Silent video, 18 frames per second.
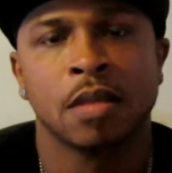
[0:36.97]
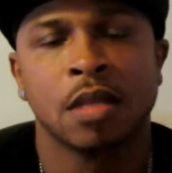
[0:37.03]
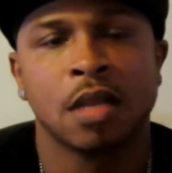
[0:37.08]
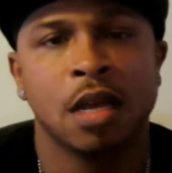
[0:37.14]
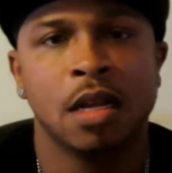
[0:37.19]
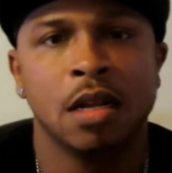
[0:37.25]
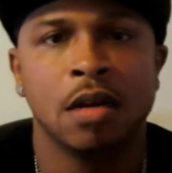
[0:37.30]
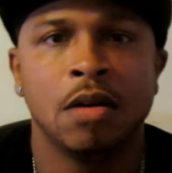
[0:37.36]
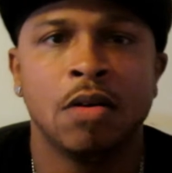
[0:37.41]

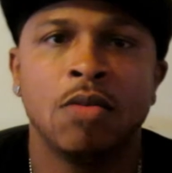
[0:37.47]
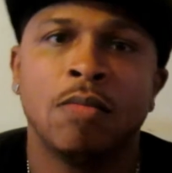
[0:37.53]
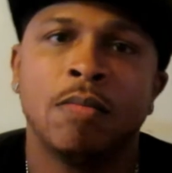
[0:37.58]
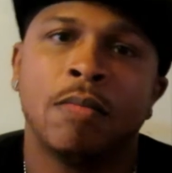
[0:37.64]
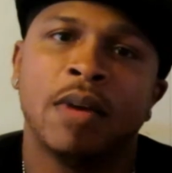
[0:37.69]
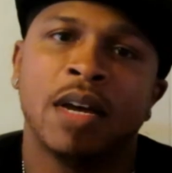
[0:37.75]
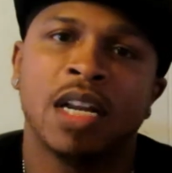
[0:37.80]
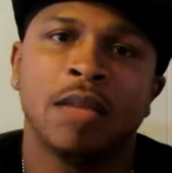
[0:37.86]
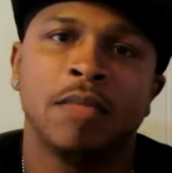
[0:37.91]
Hello,
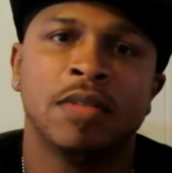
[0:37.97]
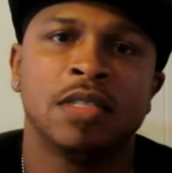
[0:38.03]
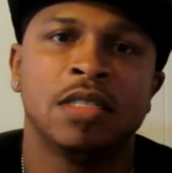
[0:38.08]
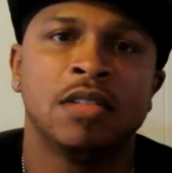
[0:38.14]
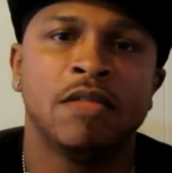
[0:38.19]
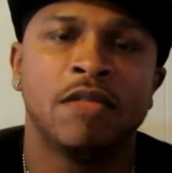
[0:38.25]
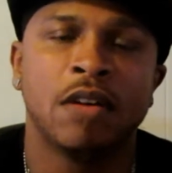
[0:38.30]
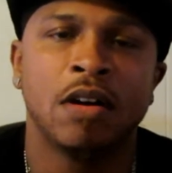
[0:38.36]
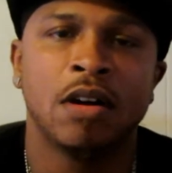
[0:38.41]
my name is
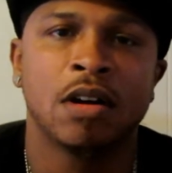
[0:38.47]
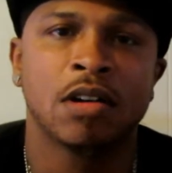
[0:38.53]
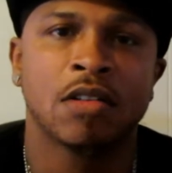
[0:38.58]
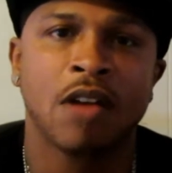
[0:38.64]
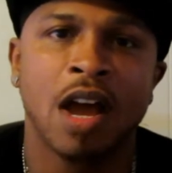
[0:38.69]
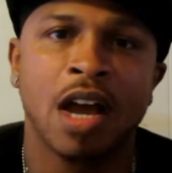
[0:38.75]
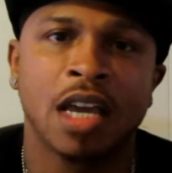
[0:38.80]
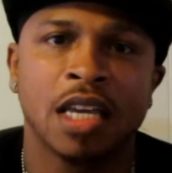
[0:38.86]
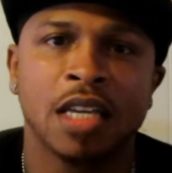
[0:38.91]
Devon
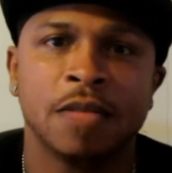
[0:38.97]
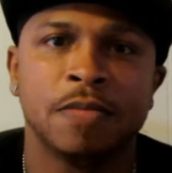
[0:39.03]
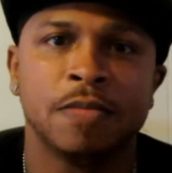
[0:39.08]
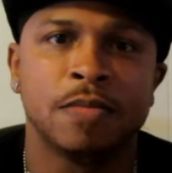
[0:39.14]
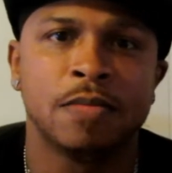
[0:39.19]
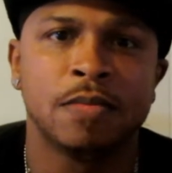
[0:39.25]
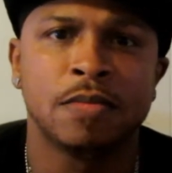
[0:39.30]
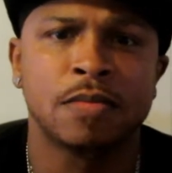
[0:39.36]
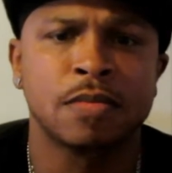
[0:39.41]
Crockett.
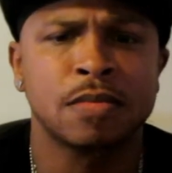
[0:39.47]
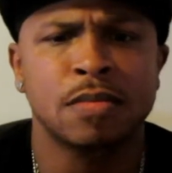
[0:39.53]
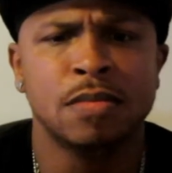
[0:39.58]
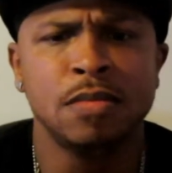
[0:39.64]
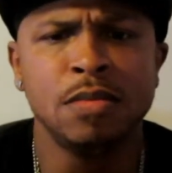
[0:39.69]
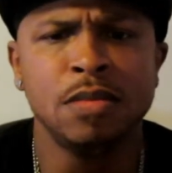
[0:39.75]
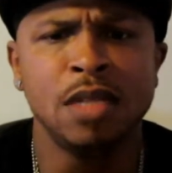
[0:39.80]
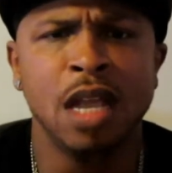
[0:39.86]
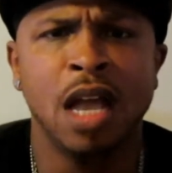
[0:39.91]

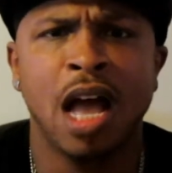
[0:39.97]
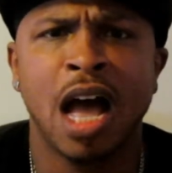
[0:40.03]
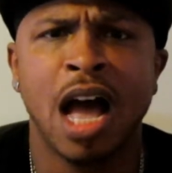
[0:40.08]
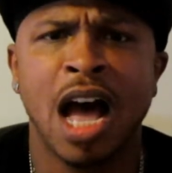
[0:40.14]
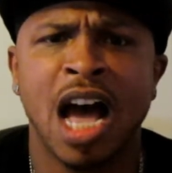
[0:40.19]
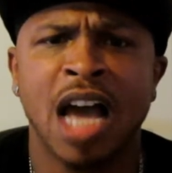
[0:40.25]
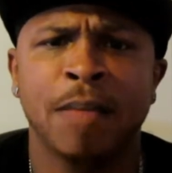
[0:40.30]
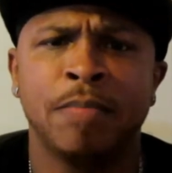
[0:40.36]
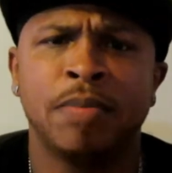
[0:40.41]

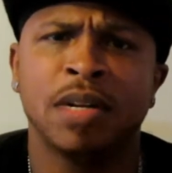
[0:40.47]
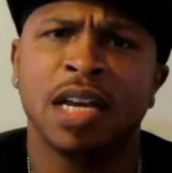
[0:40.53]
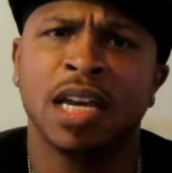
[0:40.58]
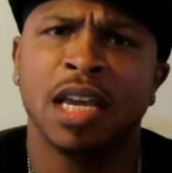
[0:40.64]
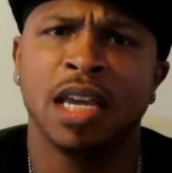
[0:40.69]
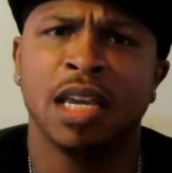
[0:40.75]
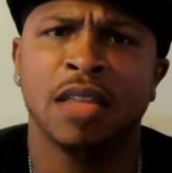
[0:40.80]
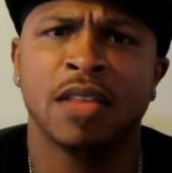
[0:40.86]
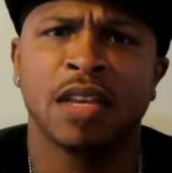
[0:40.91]
I
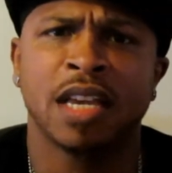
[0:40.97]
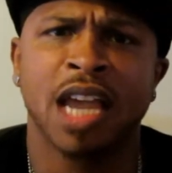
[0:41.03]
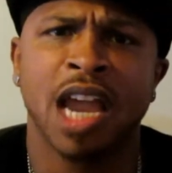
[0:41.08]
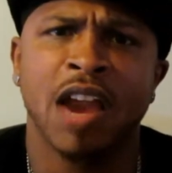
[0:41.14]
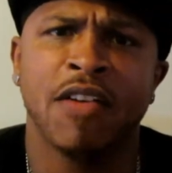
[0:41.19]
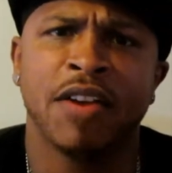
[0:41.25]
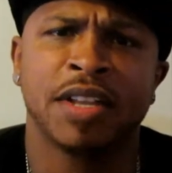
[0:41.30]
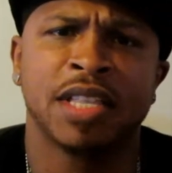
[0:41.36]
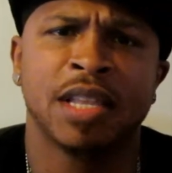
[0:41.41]
play the
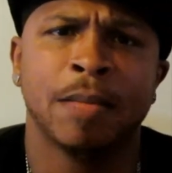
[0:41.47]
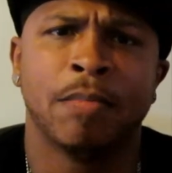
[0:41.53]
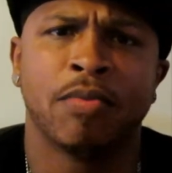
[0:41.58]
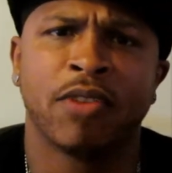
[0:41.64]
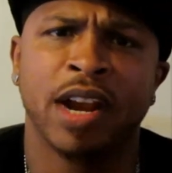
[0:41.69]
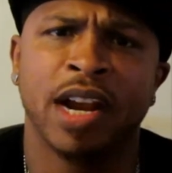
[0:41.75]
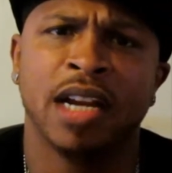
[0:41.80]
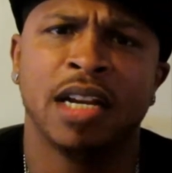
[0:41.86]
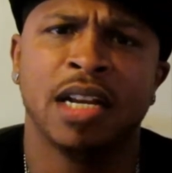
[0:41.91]
character
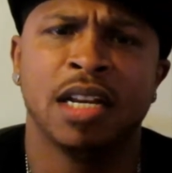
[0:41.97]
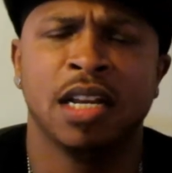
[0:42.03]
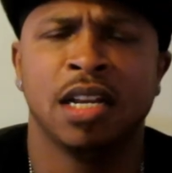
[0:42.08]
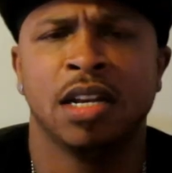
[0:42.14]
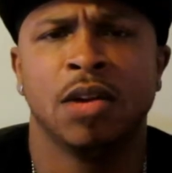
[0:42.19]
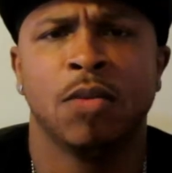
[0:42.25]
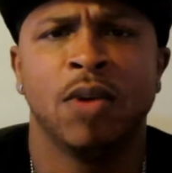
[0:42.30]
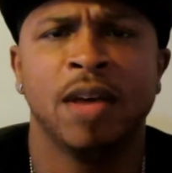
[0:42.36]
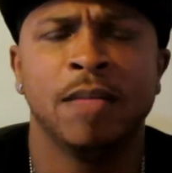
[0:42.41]
Brandon
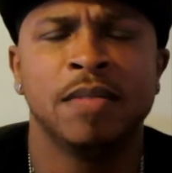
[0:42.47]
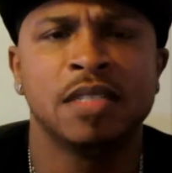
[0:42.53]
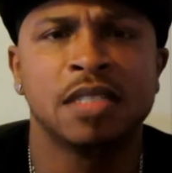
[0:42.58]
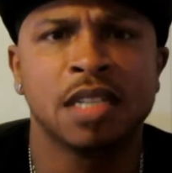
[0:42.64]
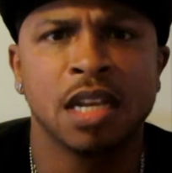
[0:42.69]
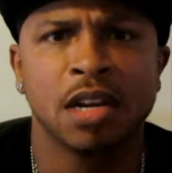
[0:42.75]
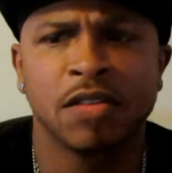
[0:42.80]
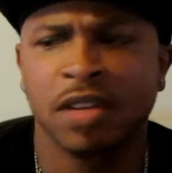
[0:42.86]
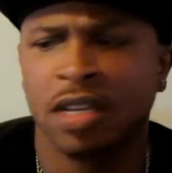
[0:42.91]
in the web
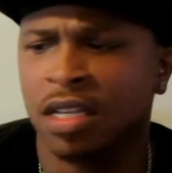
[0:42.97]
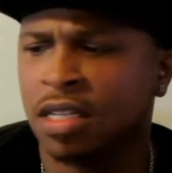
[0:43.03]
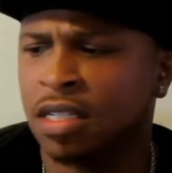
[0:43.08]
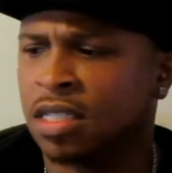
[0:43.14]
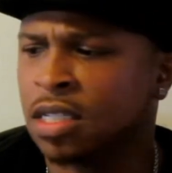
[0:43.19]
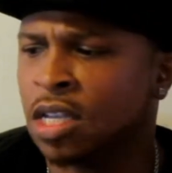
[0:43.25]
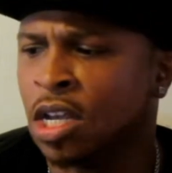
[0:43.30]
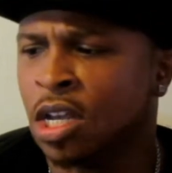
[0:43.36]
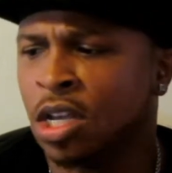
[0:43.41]

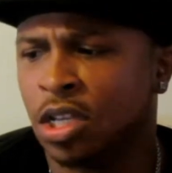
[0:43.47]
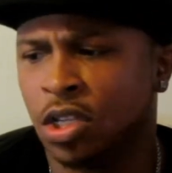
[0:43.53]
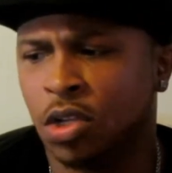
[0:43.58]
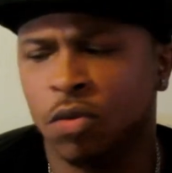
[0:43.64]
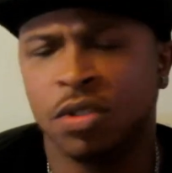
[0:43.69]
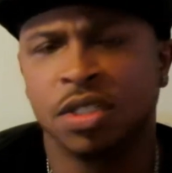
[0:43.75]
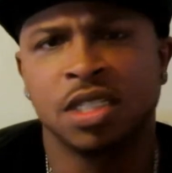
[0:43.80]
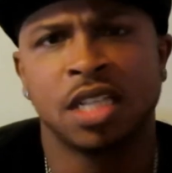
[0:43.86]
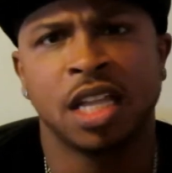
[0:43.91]
series
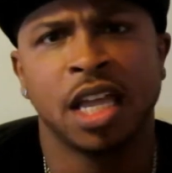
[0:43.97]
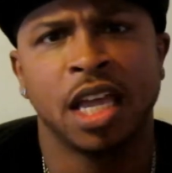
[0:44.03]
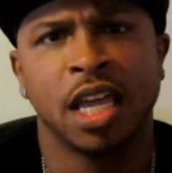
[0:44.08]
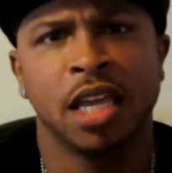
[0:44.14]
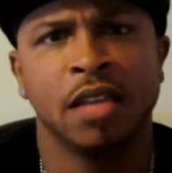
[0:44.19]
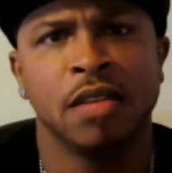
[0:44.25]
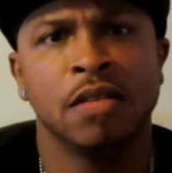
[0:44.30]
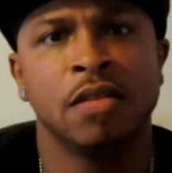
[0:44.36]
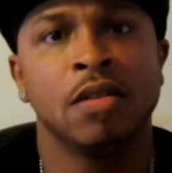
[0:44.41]
You
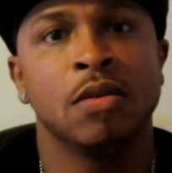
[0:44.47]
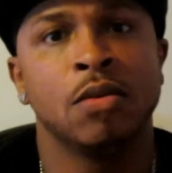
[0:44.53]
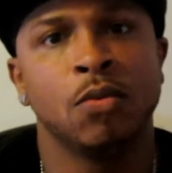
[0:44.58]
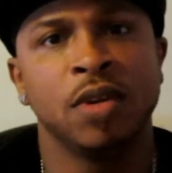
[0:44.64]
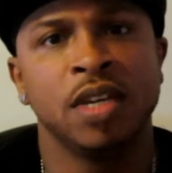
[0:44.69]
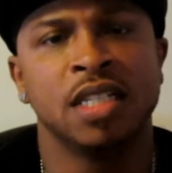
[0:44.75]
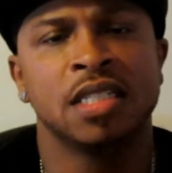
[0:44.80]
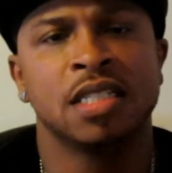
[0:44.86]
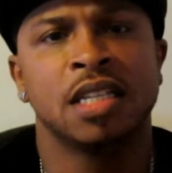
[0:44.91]
Stand,
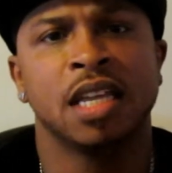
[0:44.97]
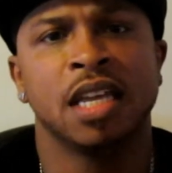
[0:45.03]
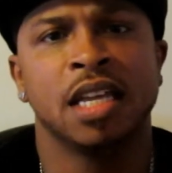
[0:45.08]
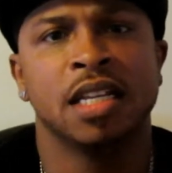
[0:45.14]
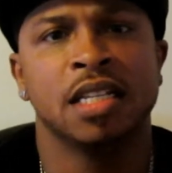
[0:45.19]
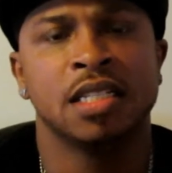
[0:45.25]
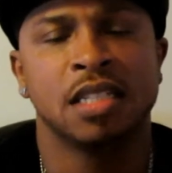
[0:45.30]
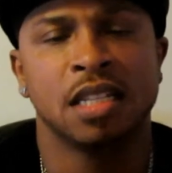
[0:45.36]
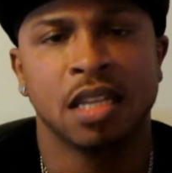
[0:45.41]
We
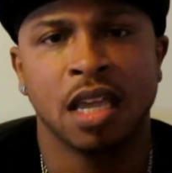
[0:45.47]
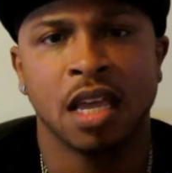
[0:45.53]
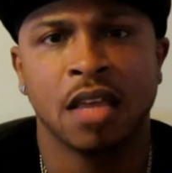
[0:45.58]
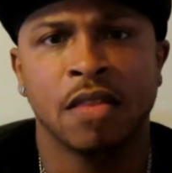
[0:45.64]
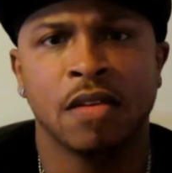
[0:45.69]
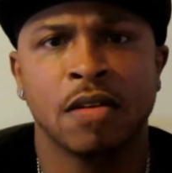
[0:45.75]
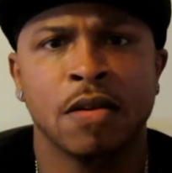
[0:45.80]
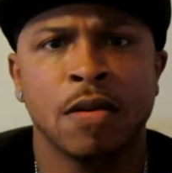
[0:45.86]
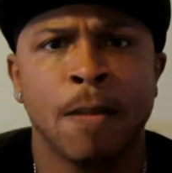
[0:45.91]
Stand Together.